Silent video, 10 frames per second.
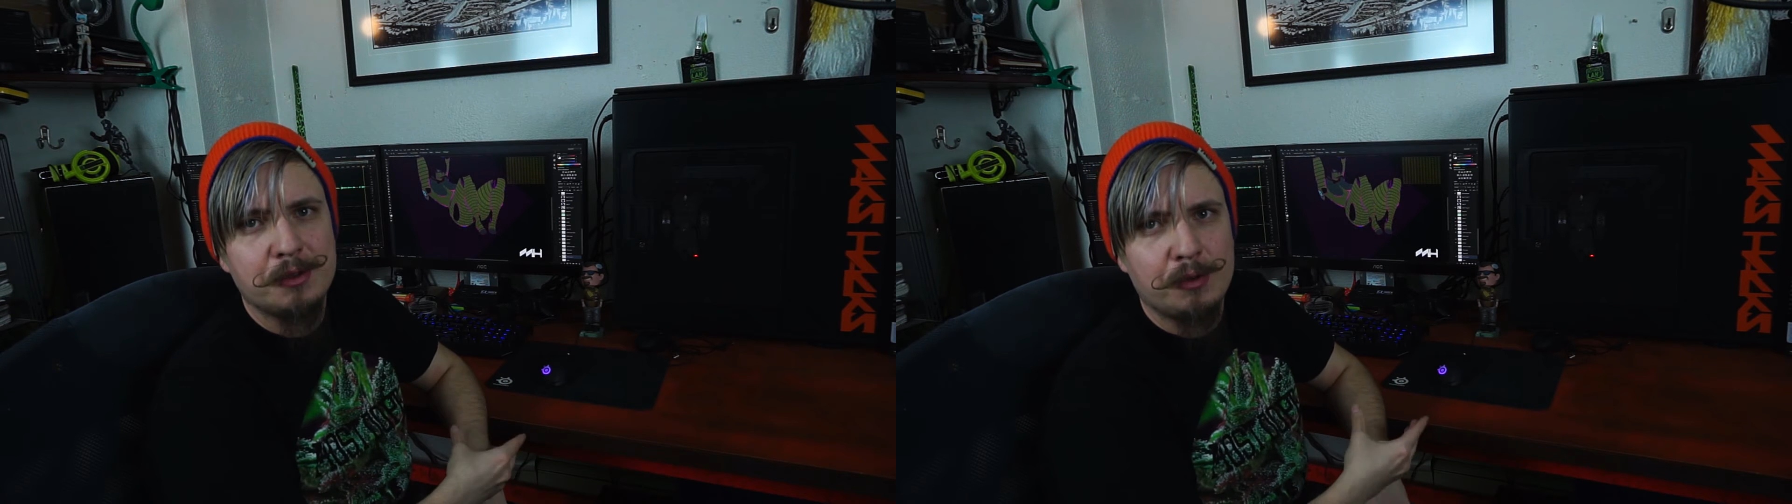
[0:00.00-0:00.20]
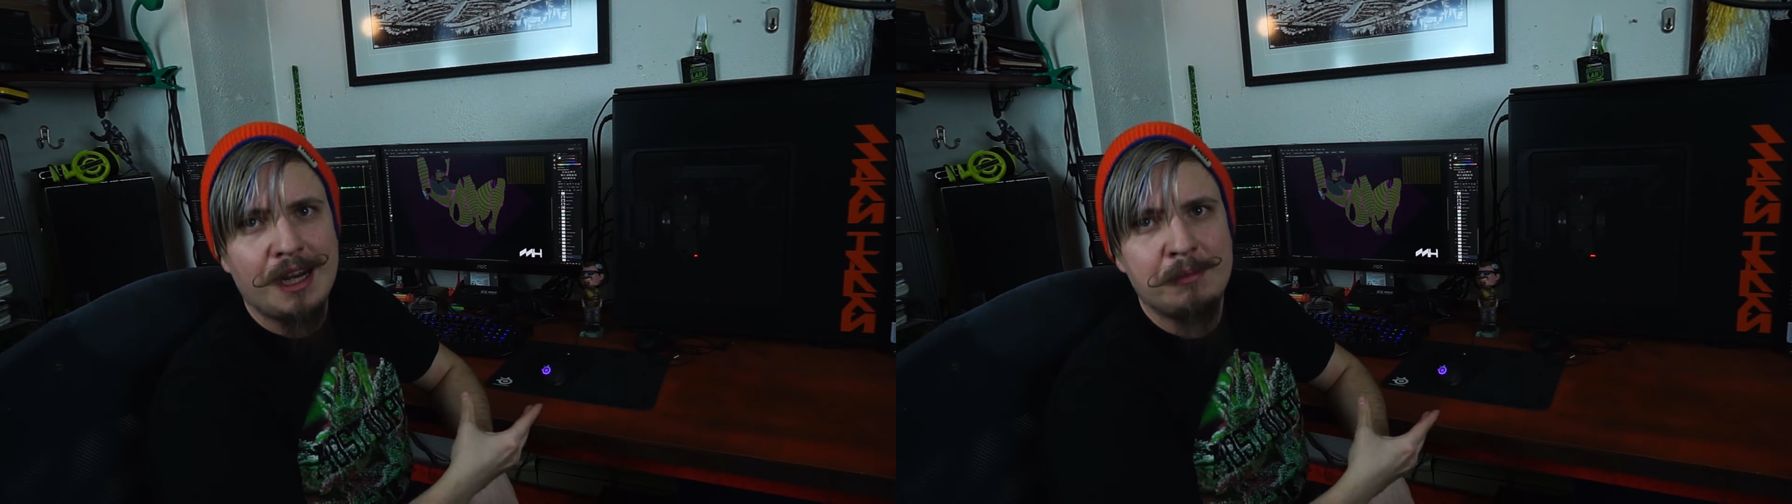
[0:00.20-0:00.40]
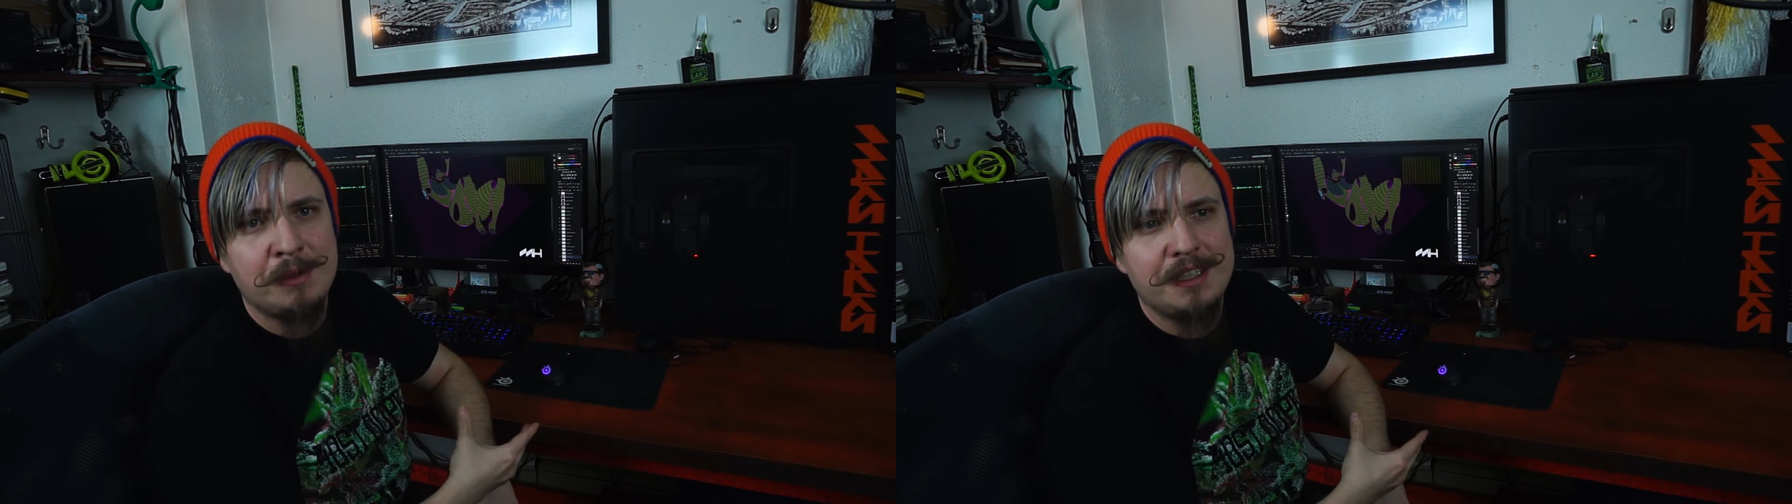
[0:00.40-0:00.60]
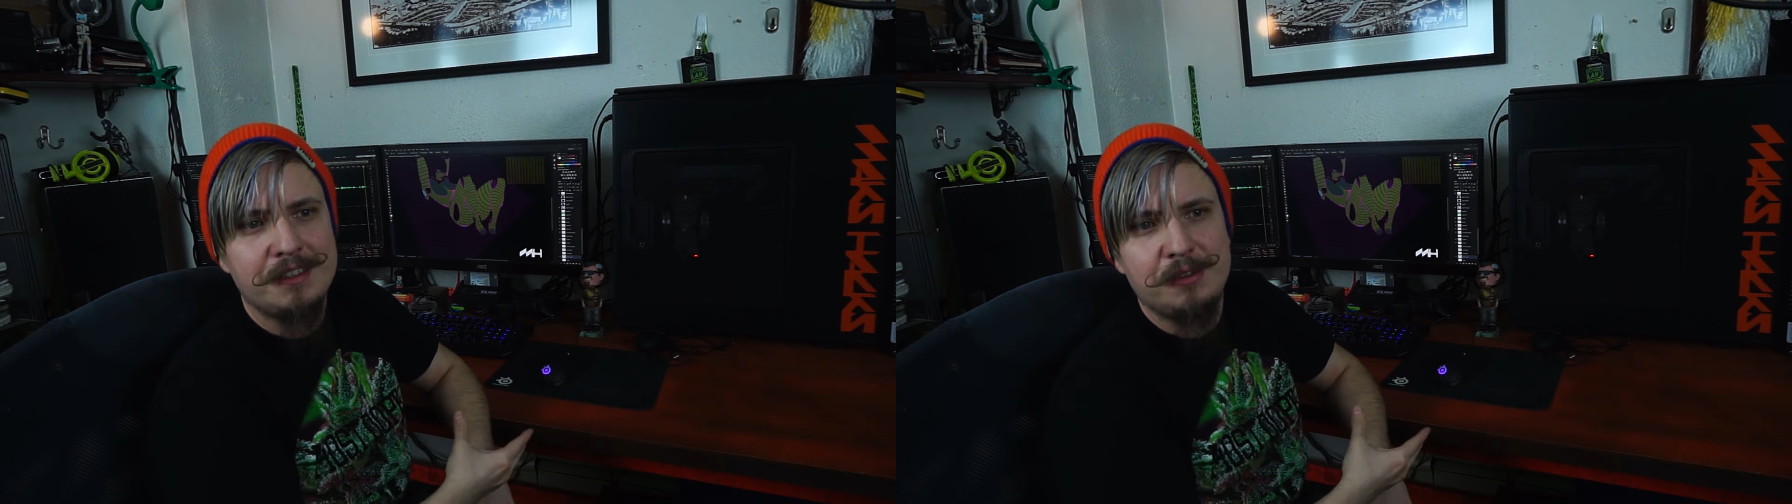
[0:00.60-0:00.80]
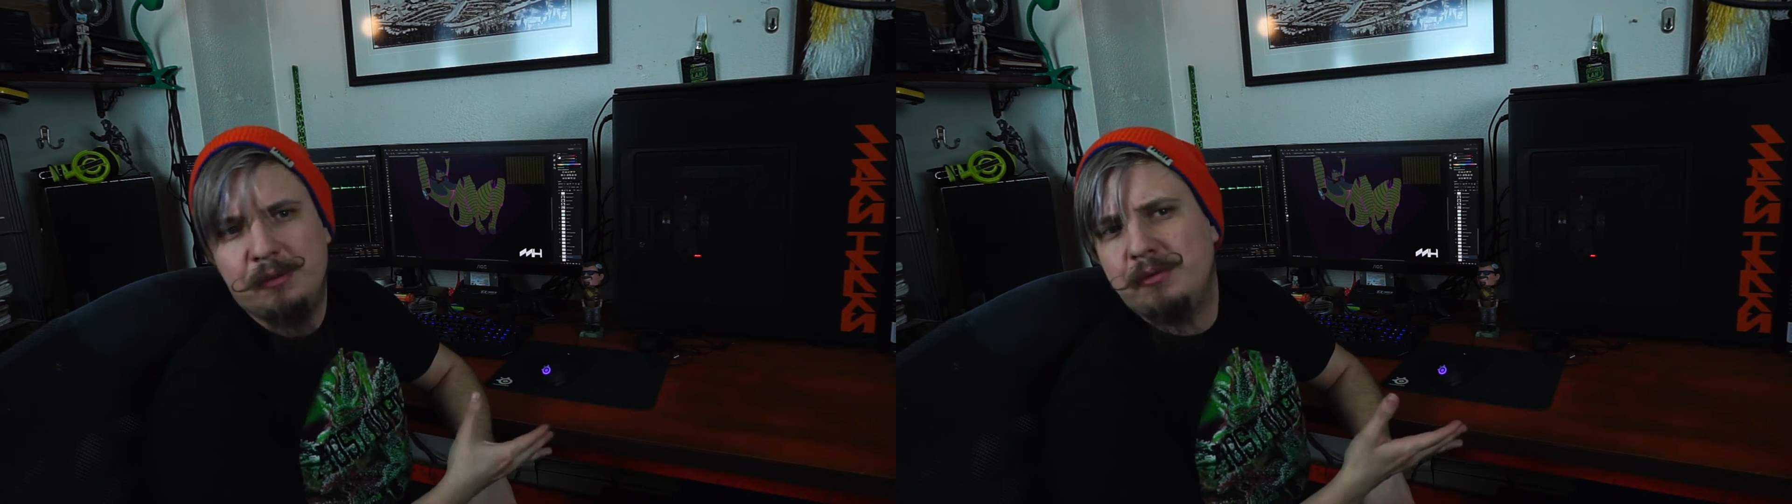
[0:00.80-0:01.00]
crappy
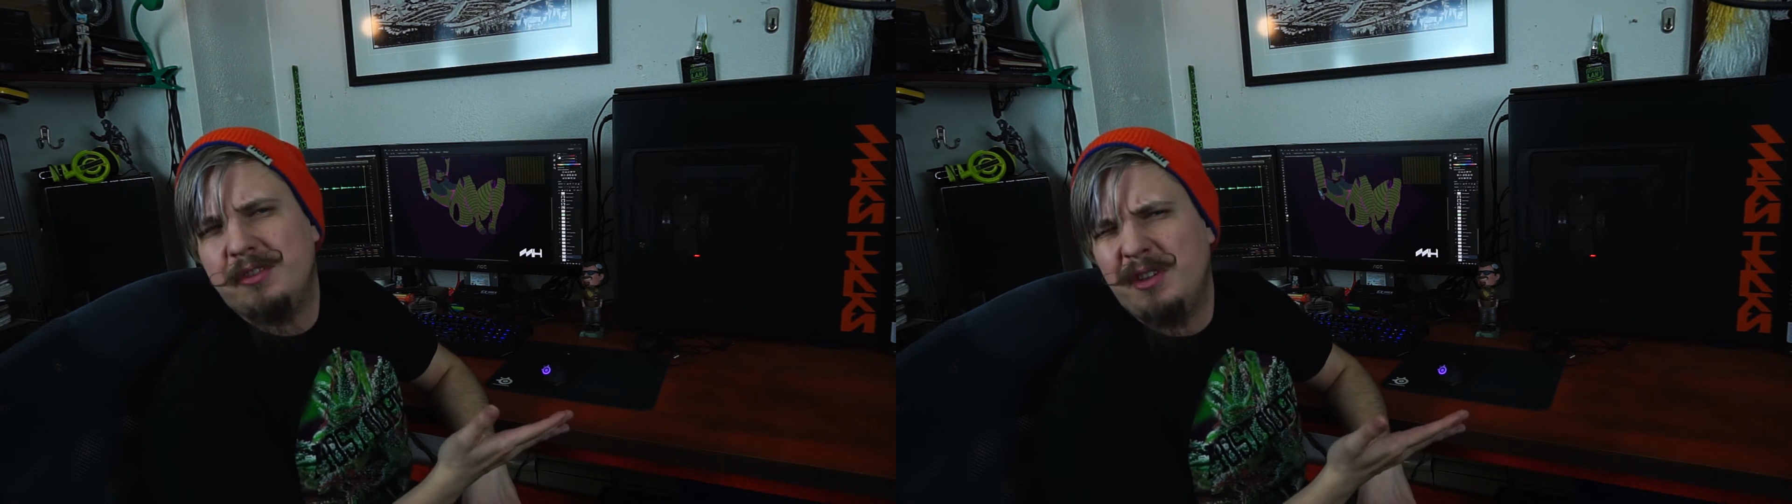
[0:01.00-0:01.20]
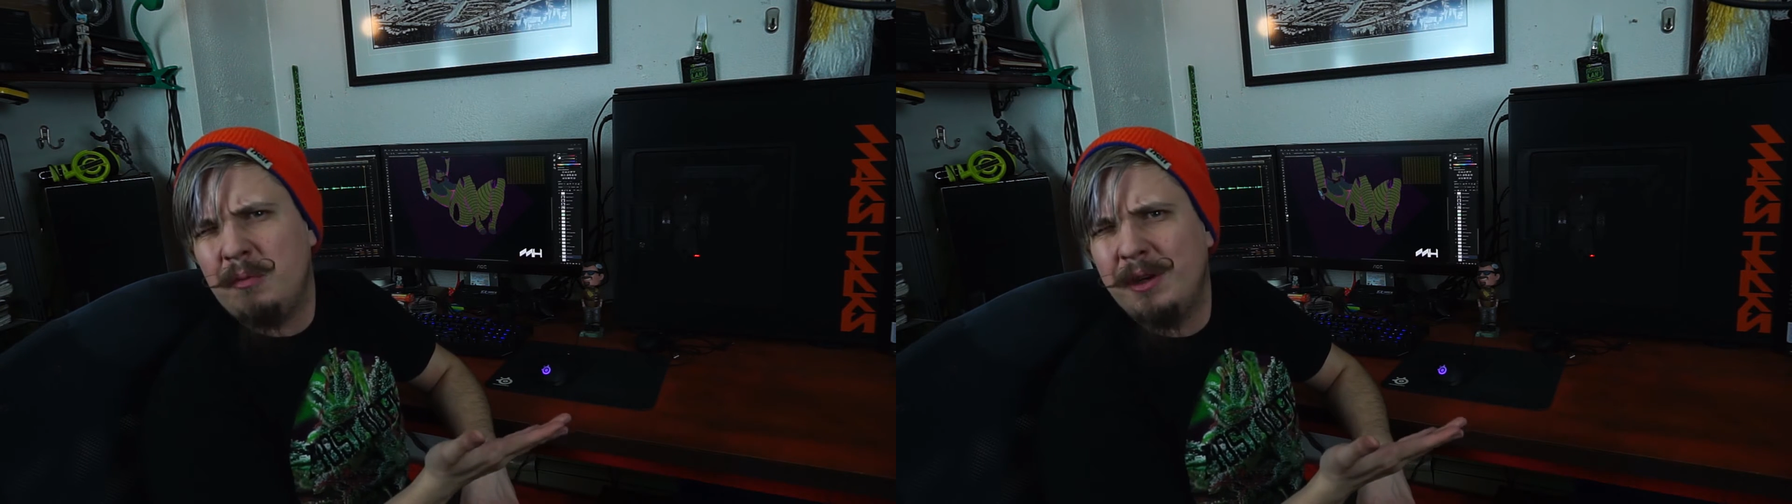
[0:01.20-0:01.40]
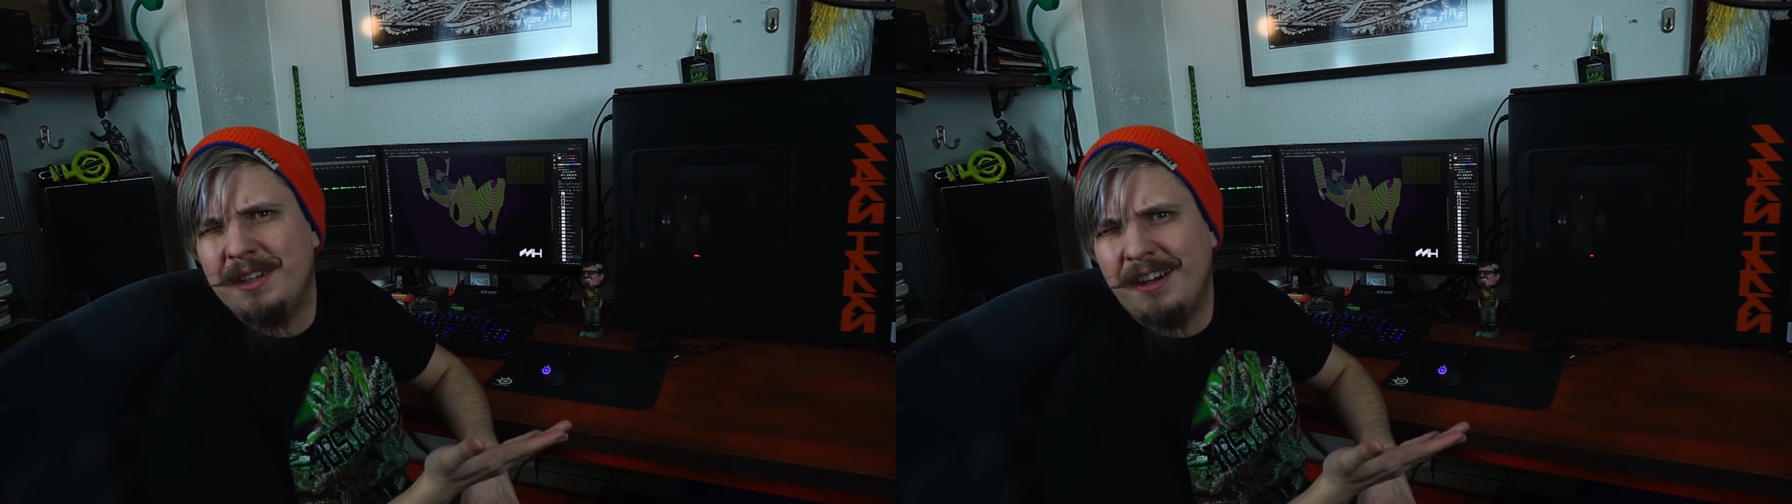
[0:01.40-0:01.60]
to somewhat